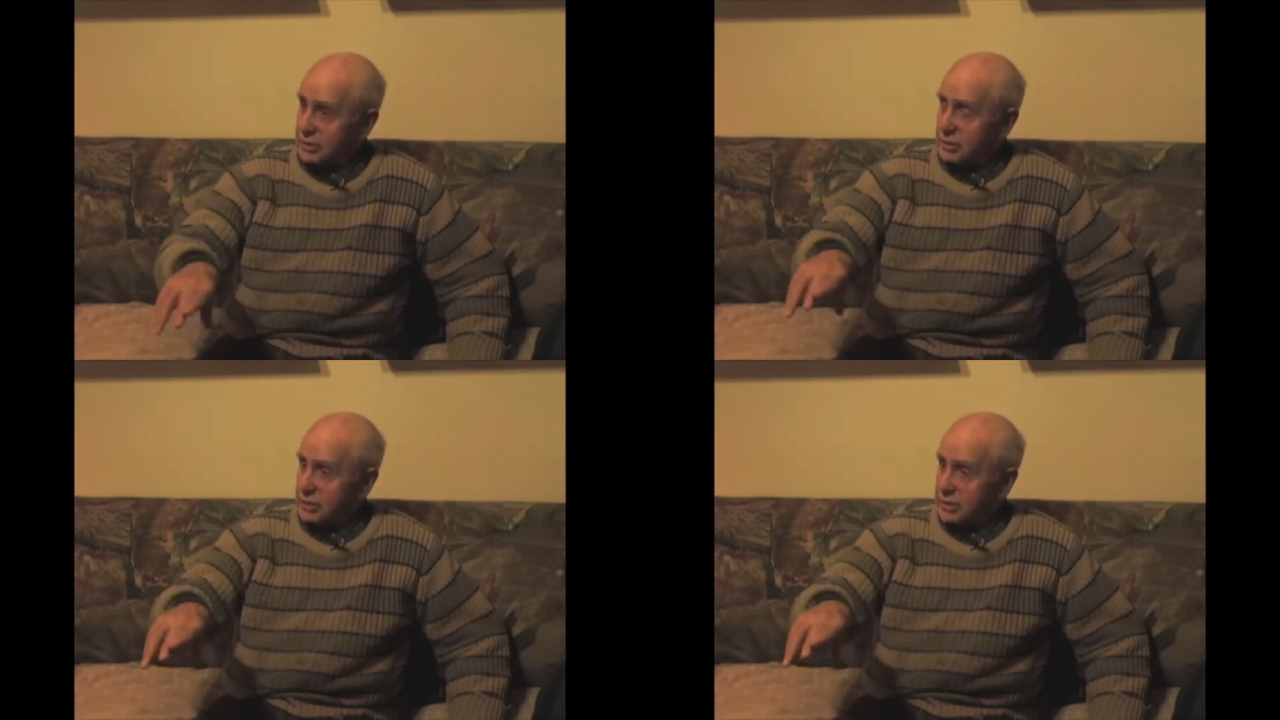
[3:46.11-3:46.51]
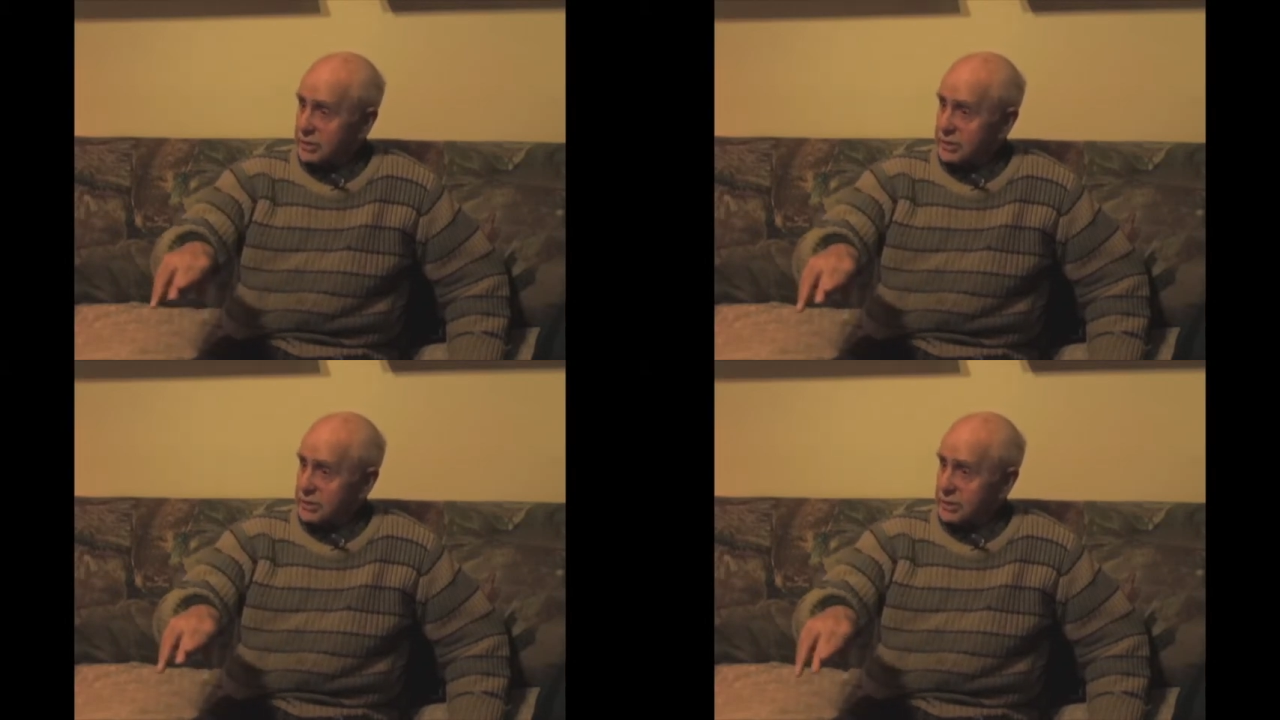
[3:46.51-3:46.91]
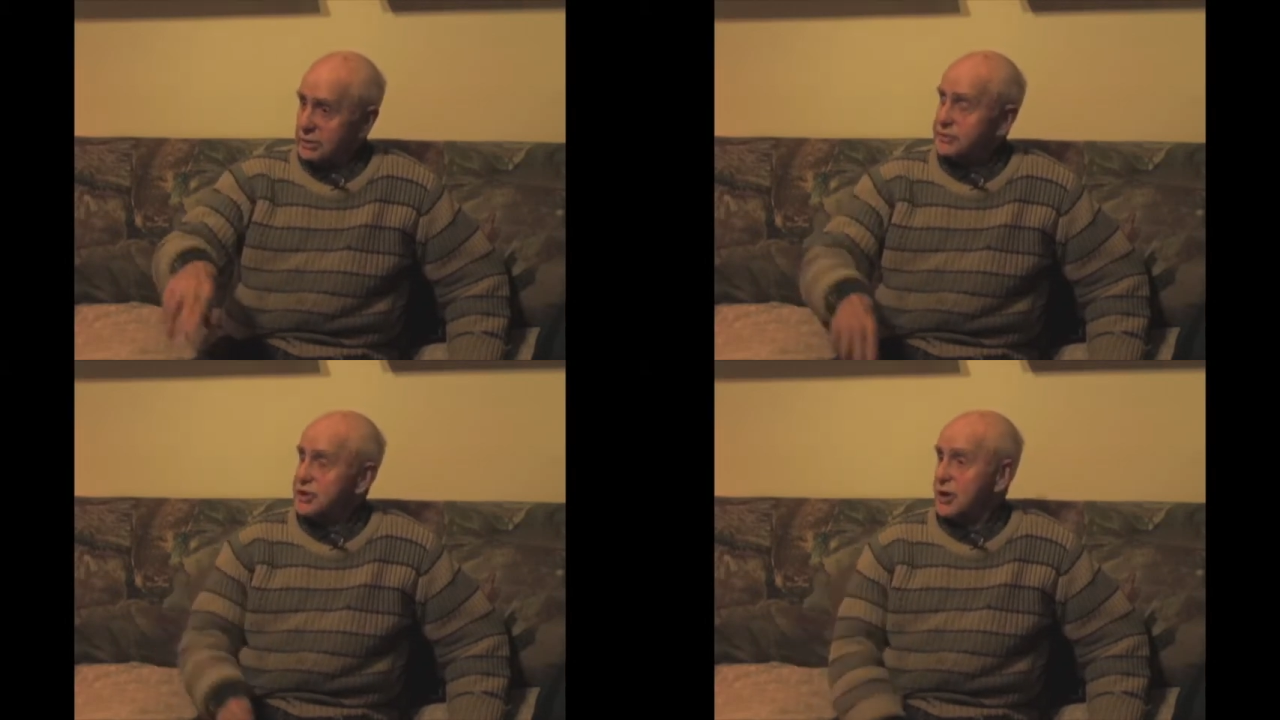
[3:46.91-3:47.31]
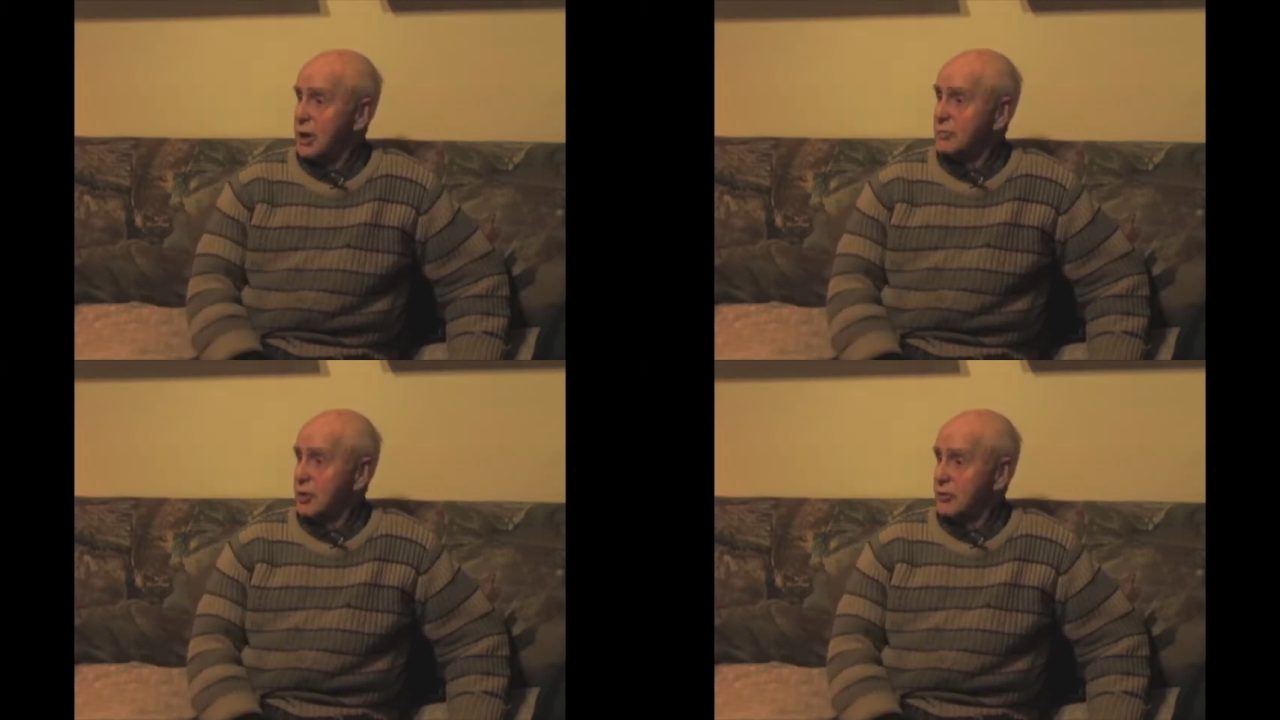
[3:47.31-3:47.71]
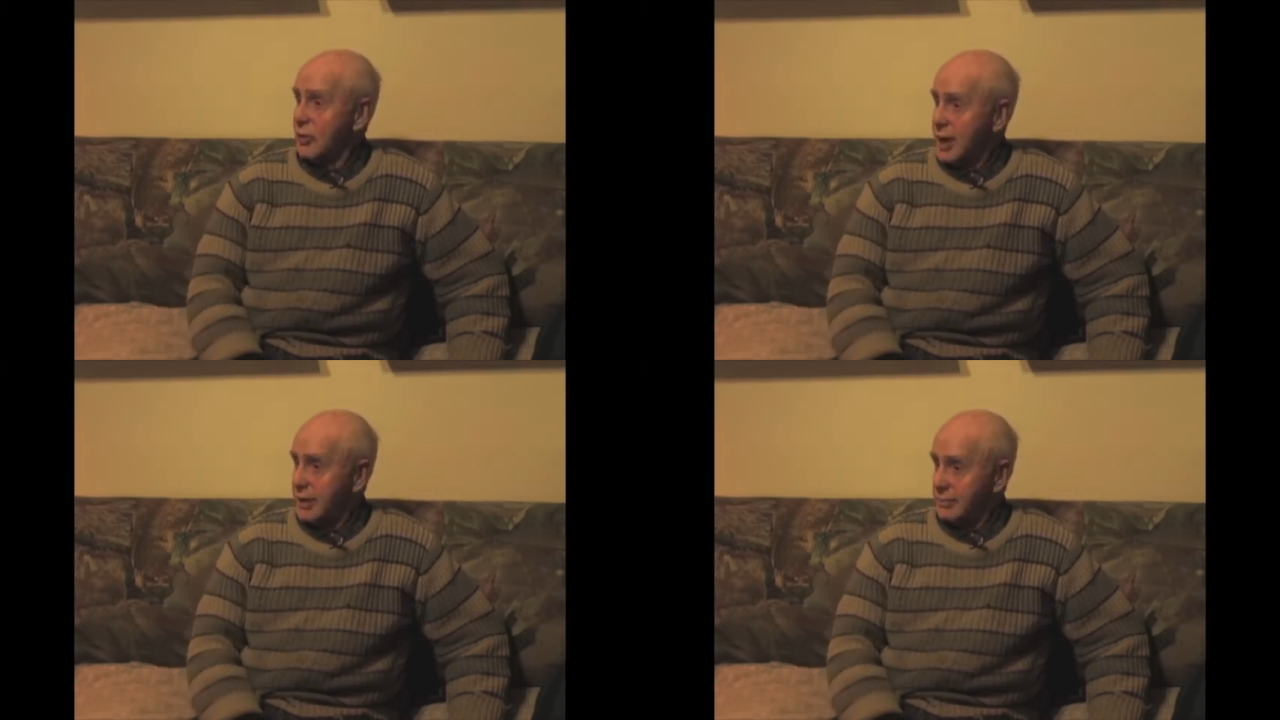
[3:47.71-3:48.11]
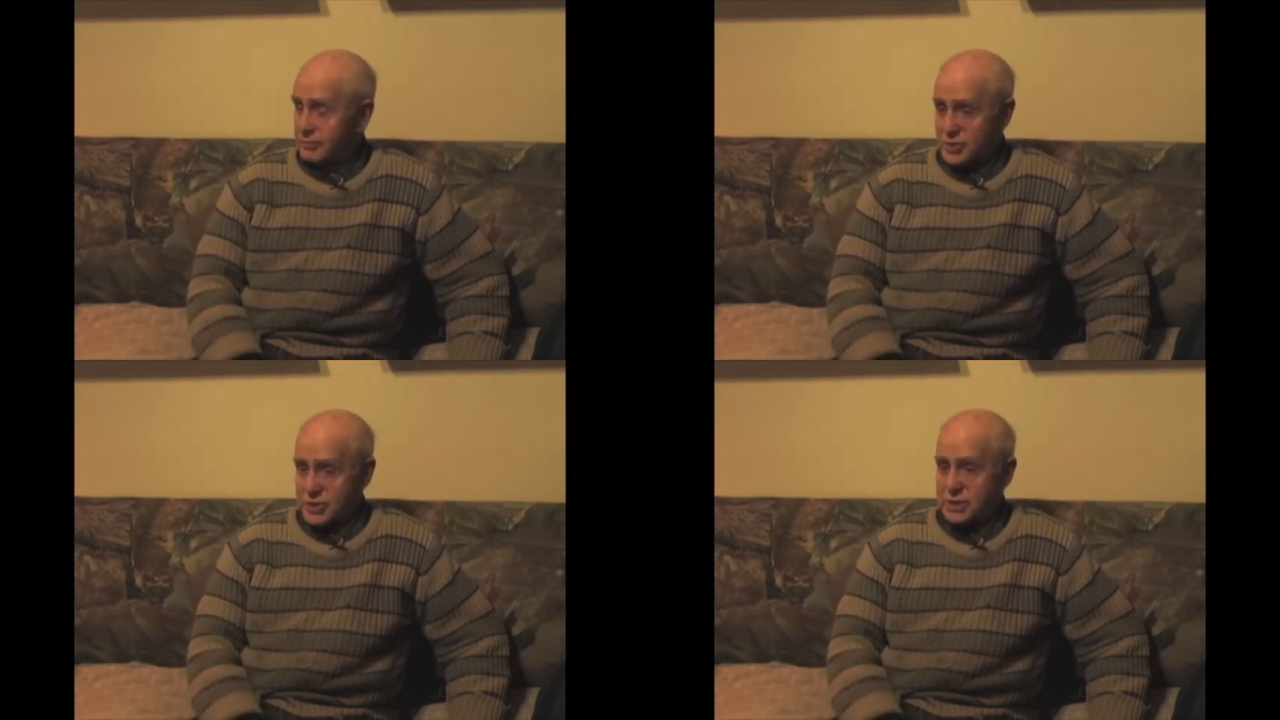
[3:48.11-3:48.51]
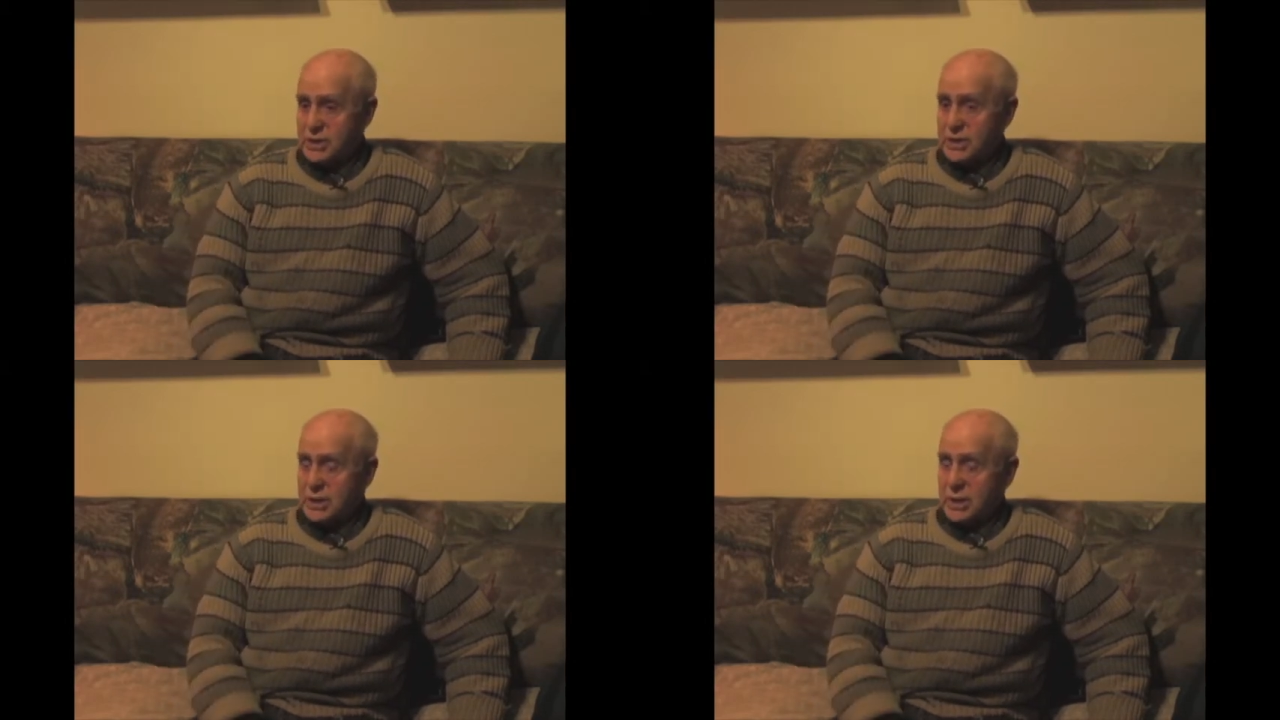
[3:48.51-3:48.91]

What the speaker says: on the starboard ramp, you see.